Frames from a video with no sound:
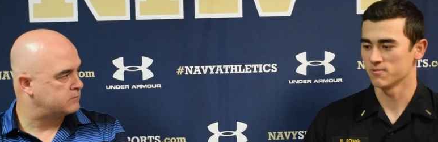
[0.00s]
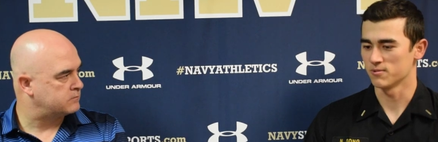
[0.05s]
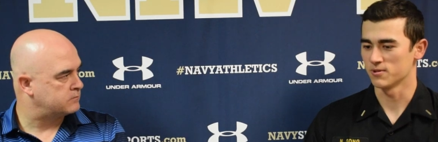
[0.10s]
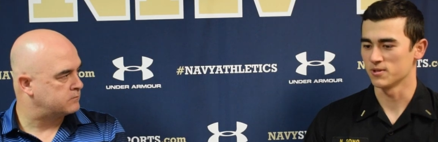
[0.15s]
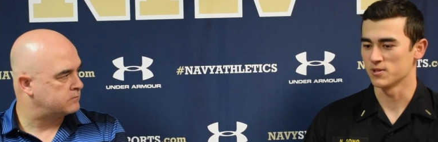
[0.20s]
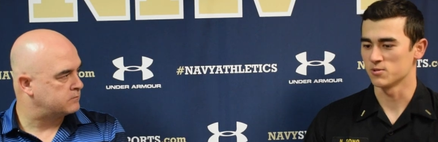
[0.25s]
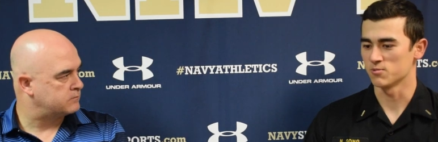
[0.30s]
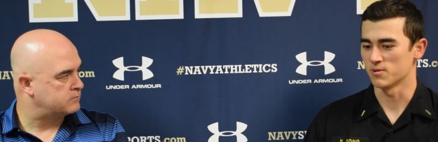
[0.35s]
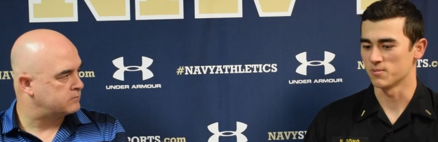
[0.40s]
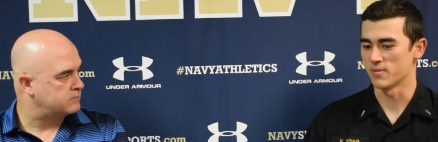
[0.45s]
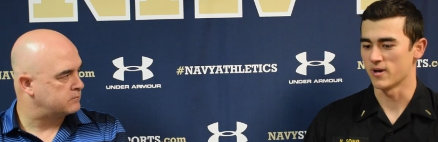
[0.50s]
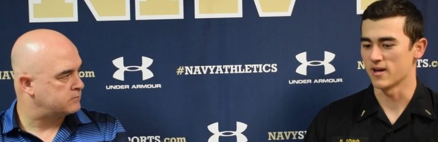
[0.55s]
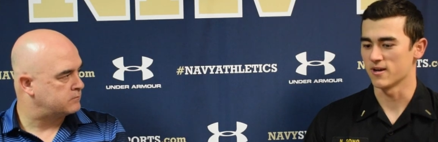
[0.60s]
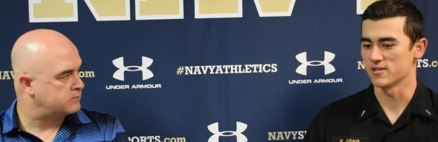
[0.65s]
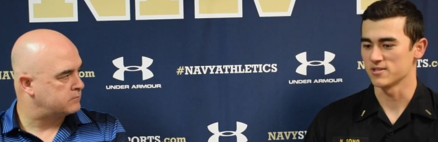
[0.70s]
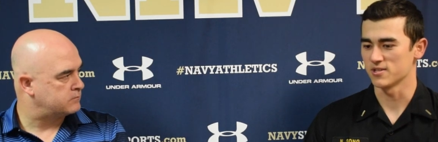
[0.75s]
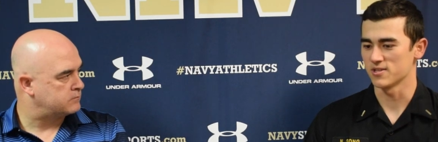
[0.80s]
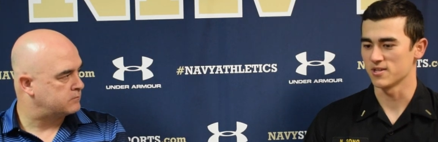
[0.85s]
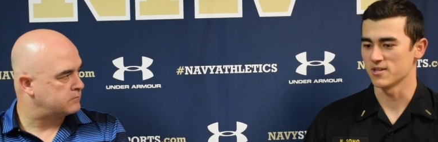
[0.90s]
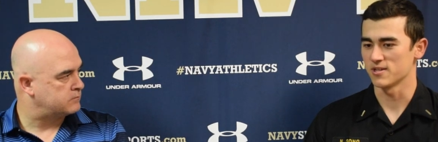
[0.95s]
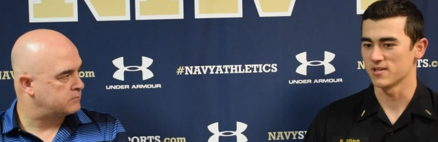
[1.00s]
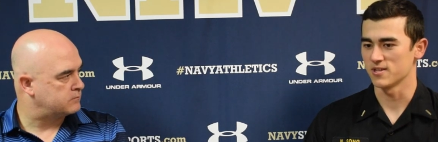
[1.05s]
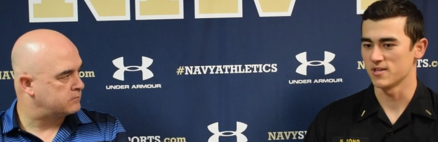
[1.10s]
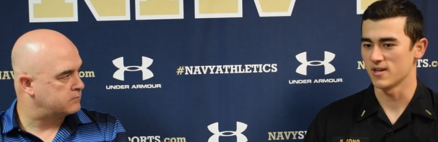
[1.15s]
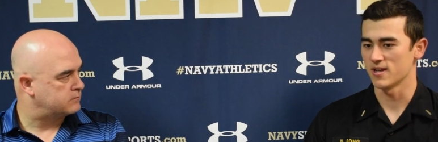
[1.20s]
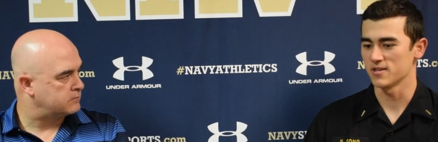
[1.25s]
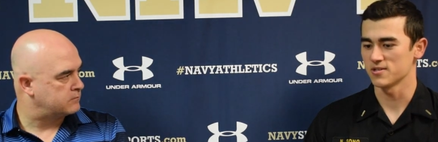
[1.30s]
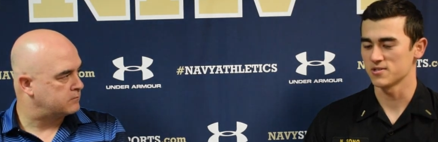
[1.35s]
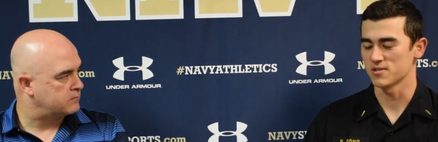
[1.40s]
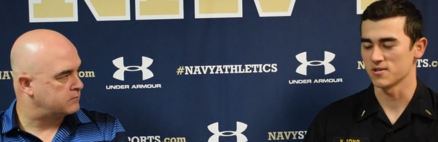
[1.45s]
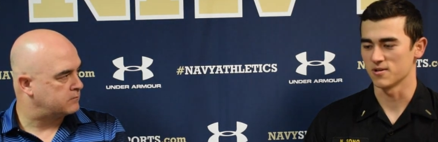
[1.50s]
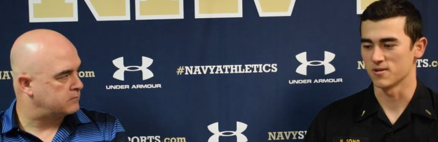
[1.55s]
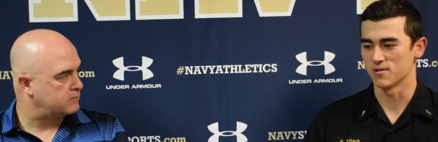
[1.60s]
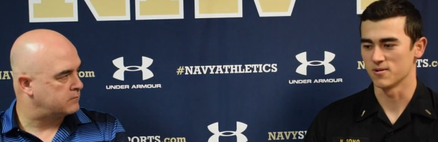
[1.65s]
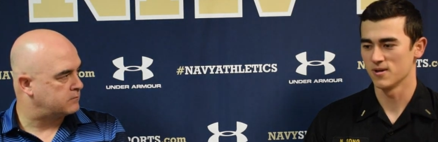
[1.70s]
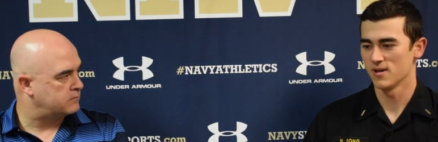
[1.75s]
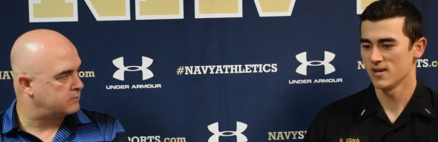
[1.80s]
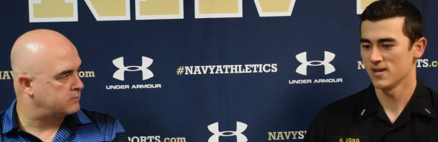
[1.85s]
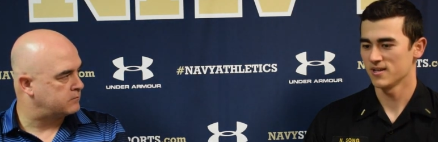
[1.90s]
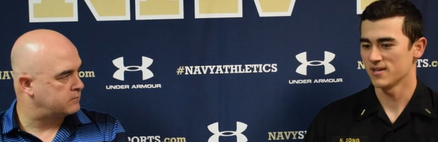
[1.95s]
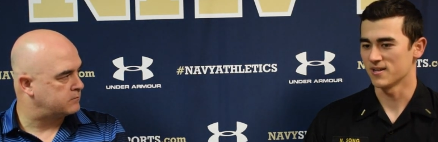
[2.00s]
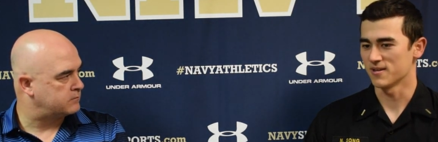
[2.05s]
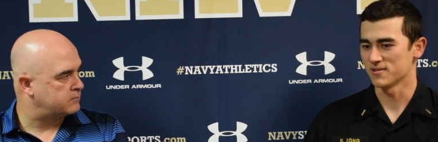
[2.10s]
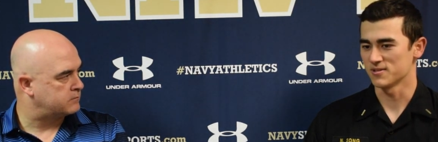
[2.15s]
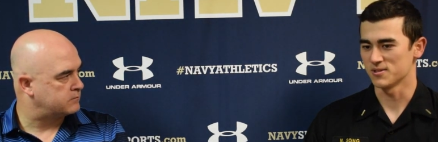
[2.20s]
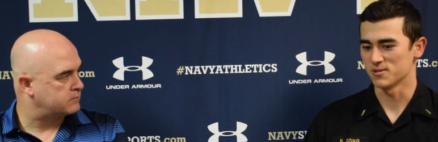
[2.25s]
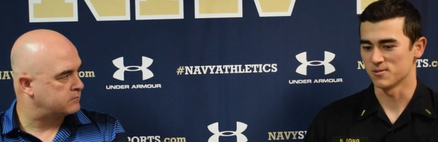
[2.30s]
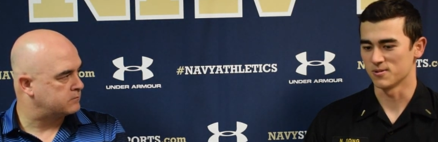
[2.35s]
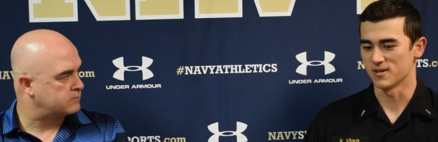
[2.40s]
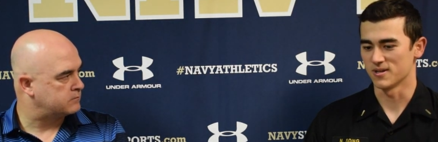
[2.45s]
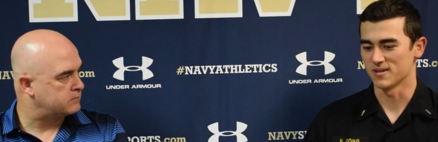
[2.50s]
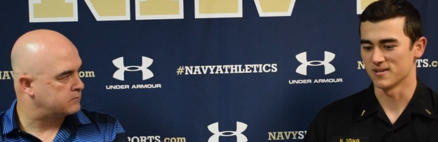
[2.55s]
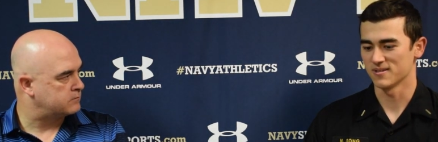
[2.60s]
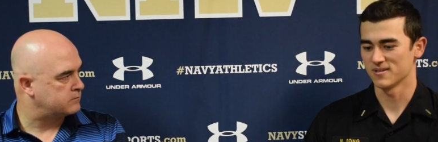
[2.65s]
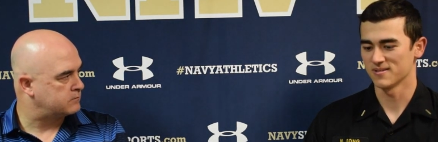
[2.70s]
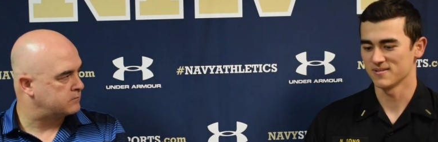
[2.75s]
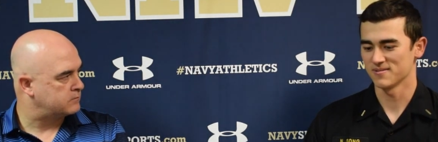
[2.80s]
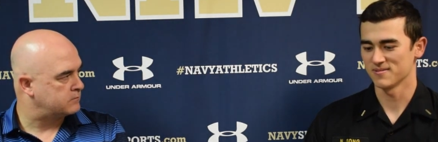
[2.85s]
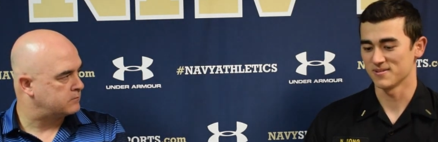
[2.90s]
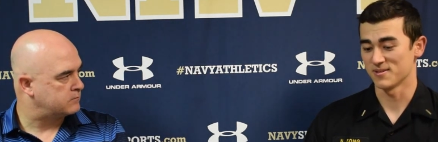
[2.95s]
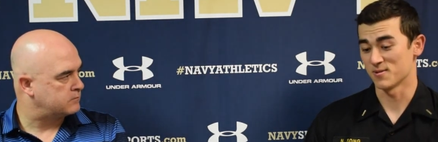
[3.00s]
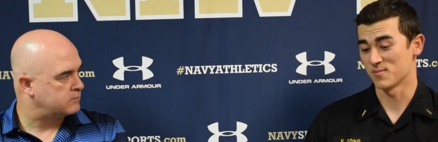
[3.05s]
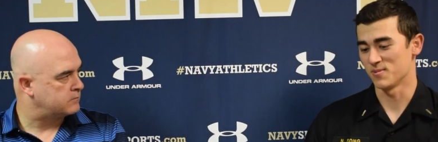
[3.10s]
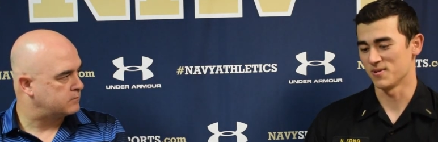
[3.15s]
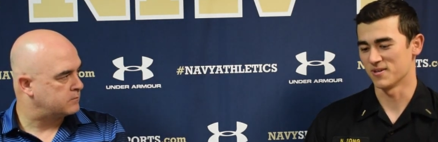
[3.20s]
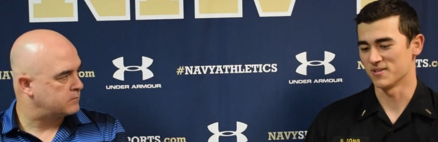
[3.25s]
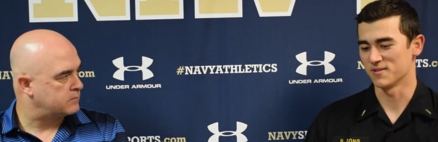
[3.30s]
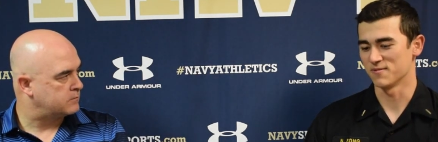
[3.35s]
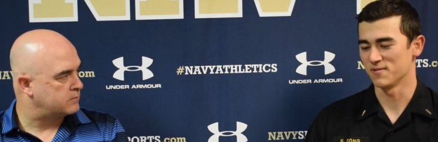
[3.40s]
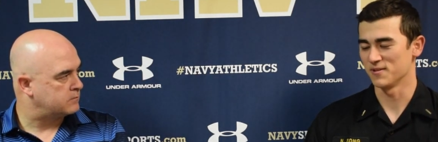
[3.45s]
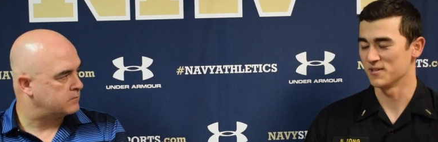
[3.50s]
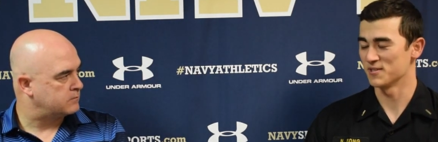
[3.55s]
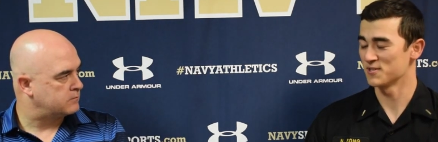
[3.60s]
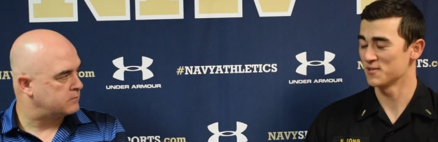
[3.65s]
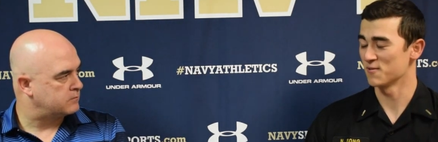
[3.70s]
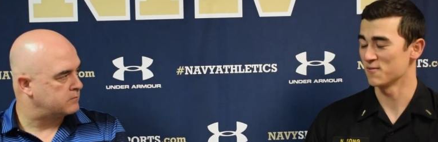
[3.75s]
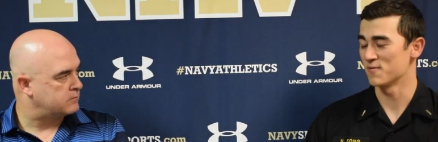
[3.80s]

Speaker 1: really is what matters at the end of the day. So, you know, to uh, you know be undefeated so